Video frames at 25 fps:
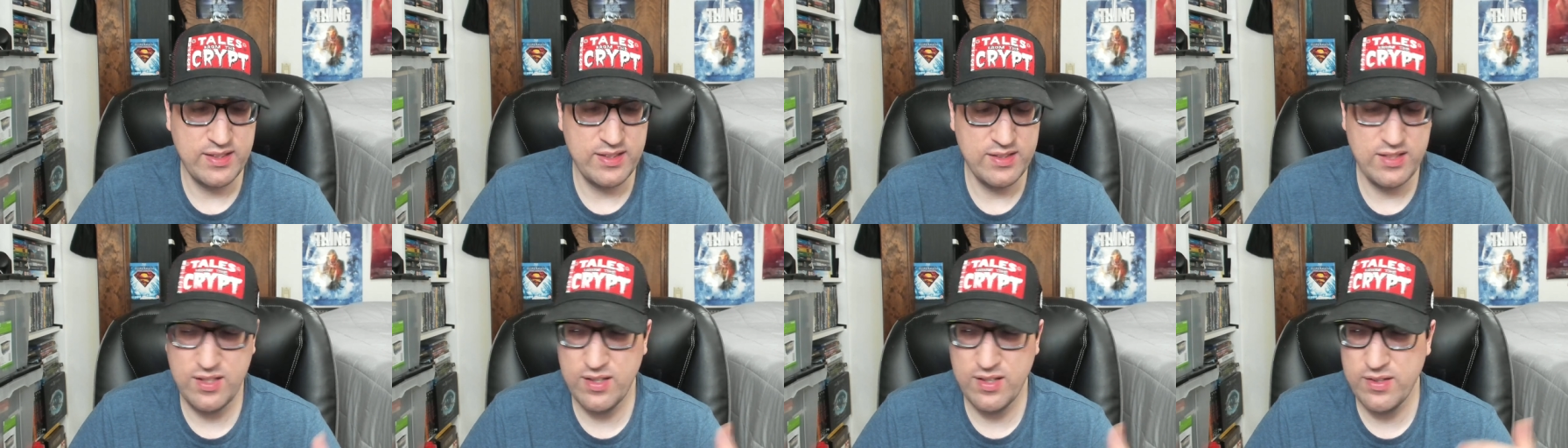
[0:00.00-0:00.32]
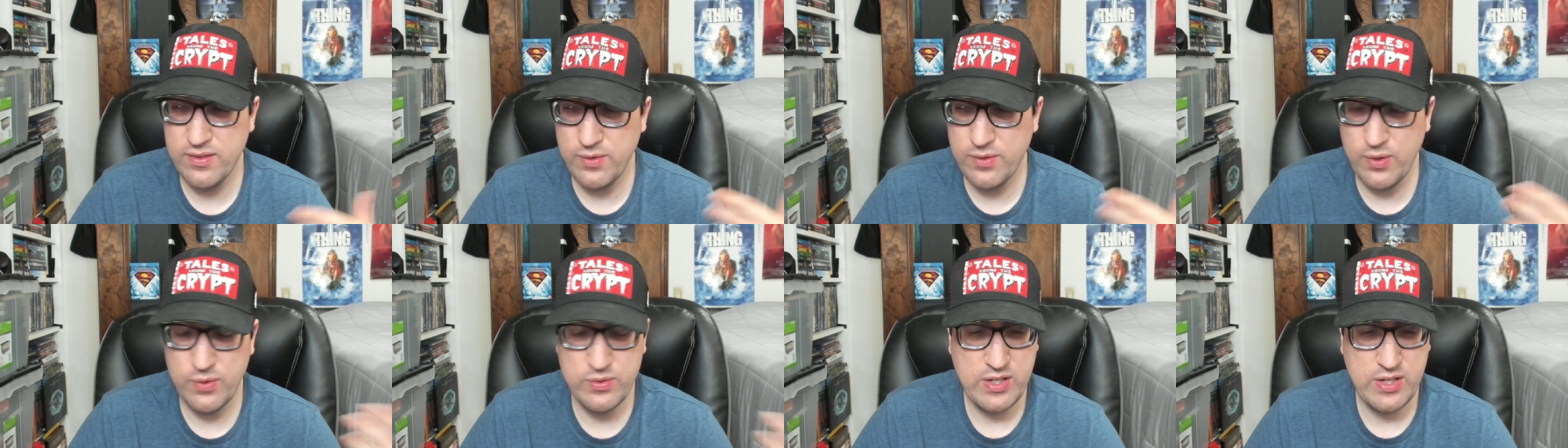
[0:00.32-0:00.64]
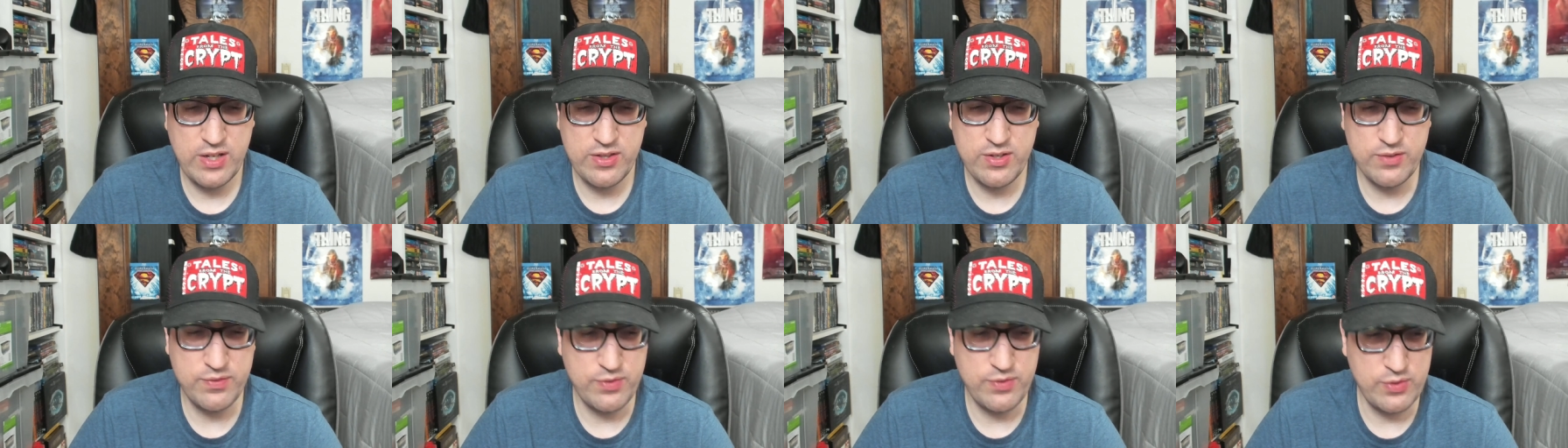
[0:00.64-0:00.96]
and the only
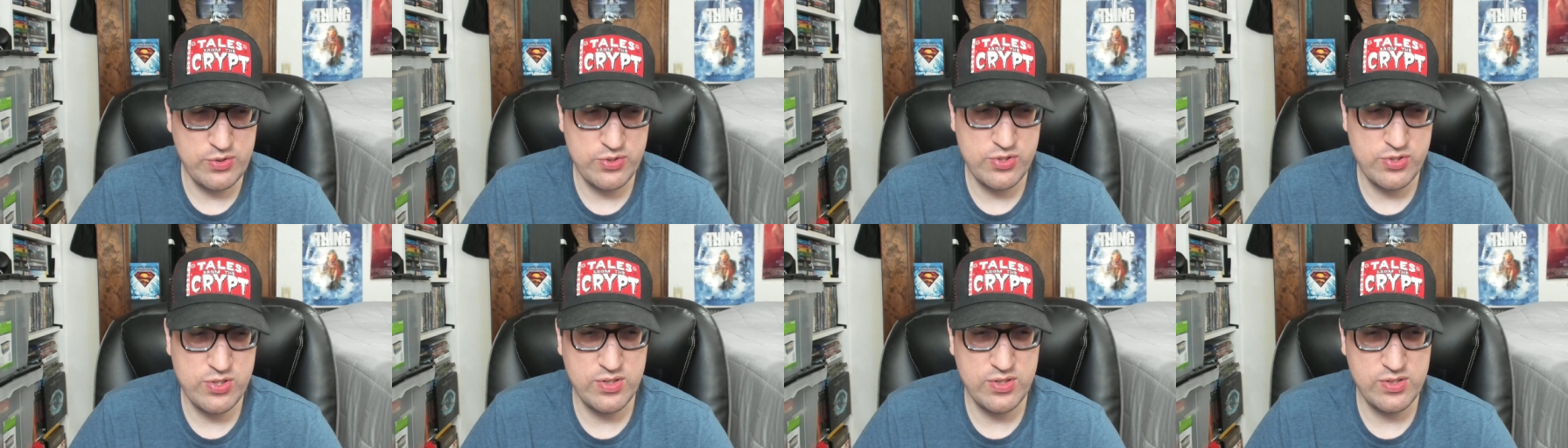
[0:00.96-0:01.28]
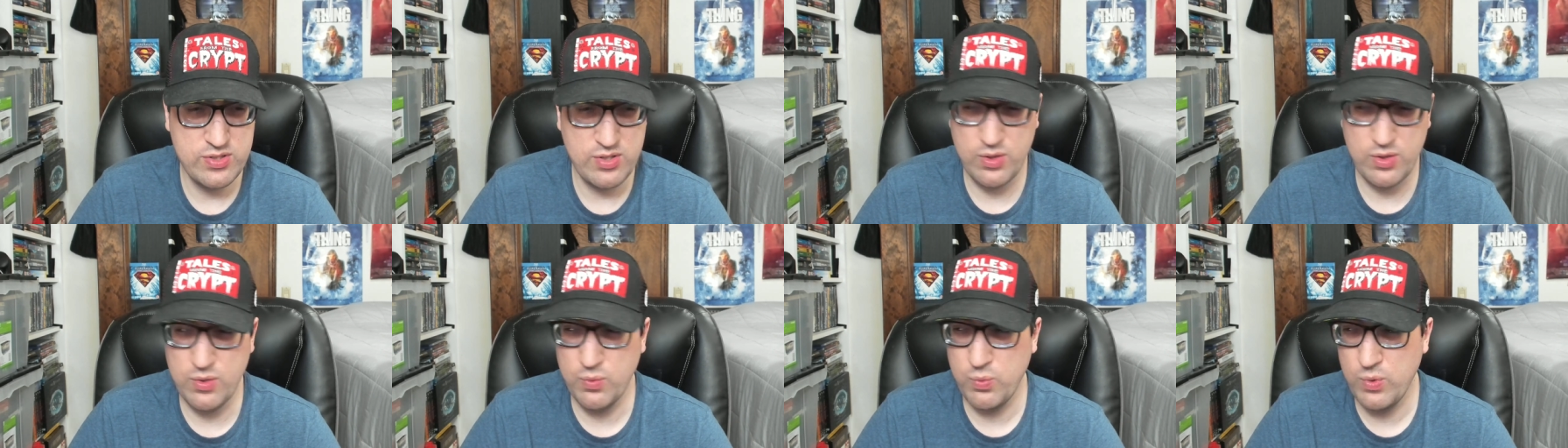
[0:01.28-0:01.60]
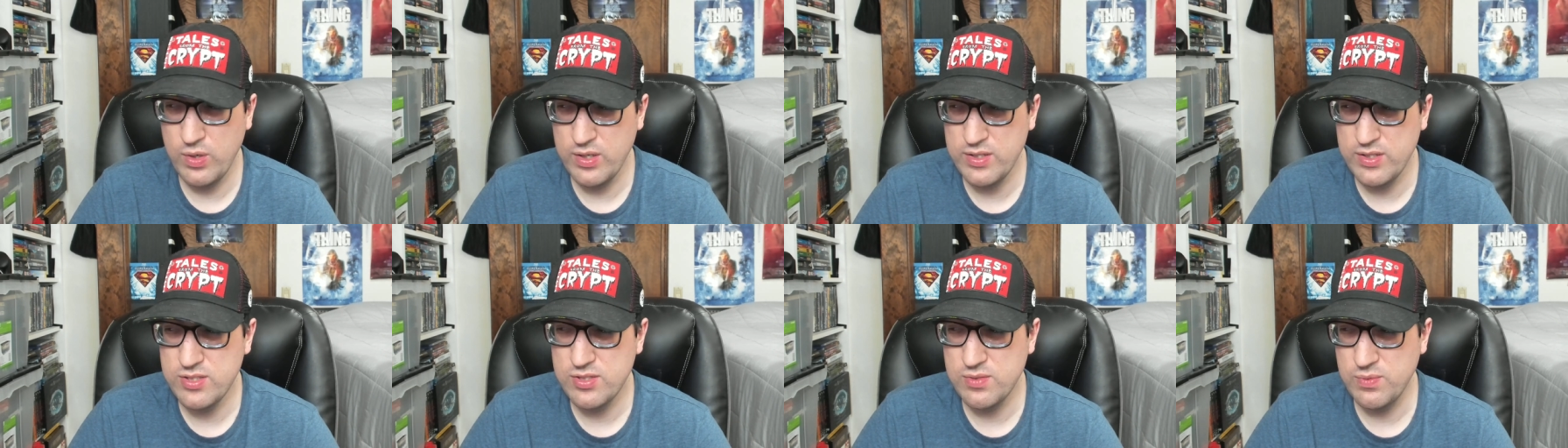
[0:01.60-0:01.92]
other versions are the
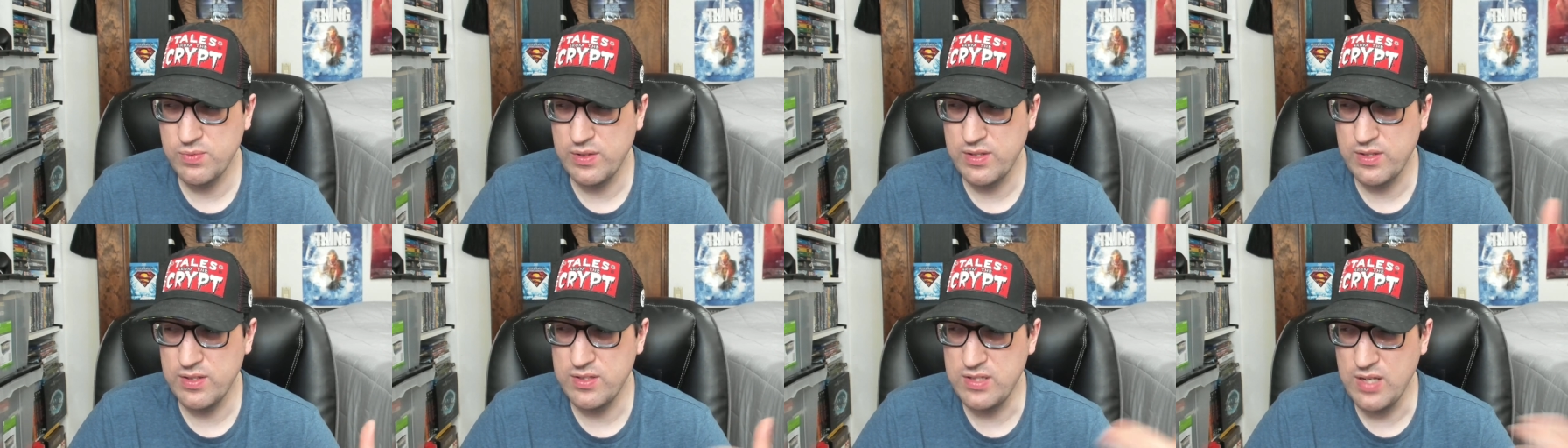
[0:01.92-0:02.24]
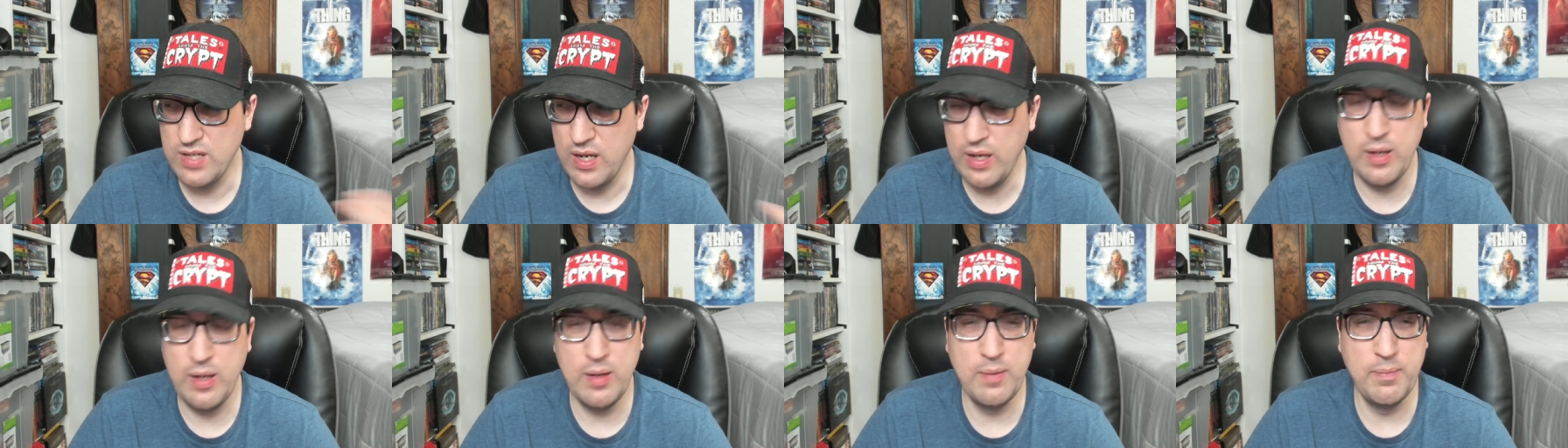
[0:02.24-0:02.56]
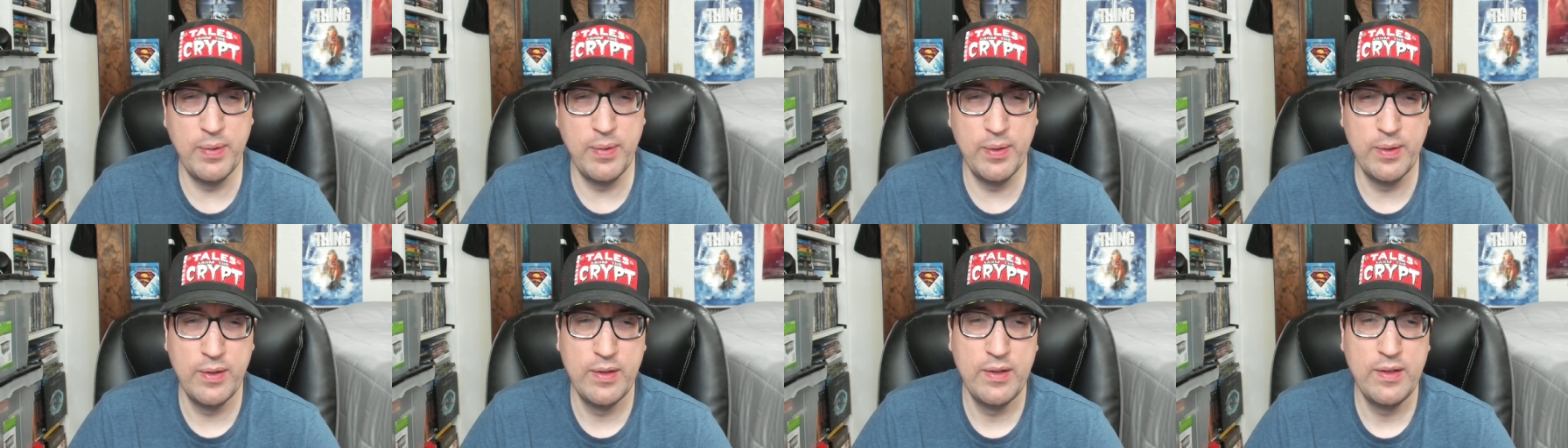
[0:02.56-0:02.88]
ones with the
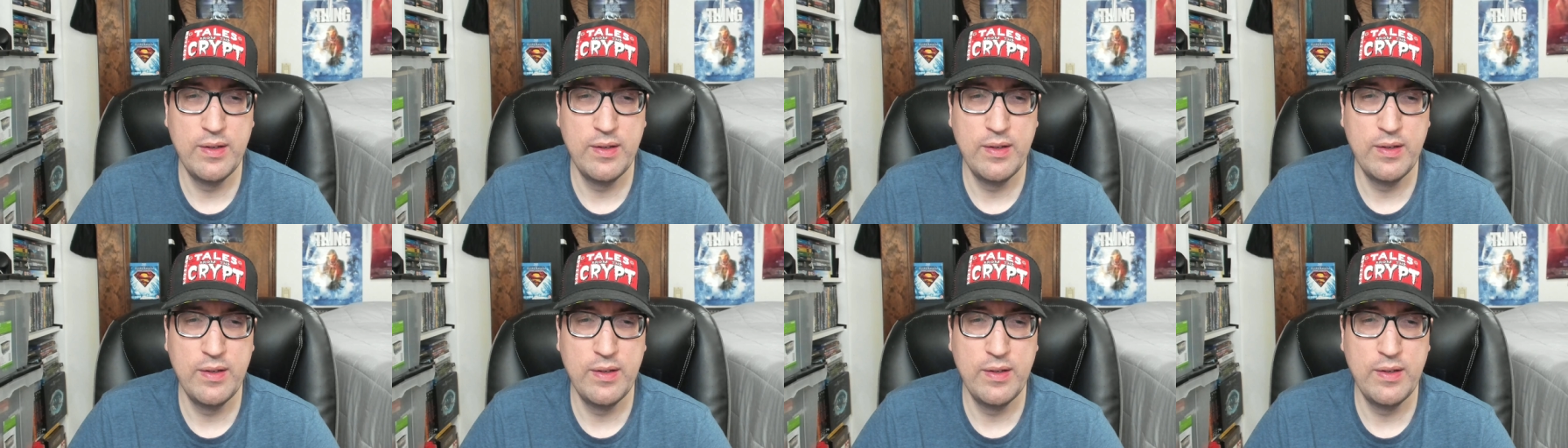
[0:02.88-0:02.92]
dub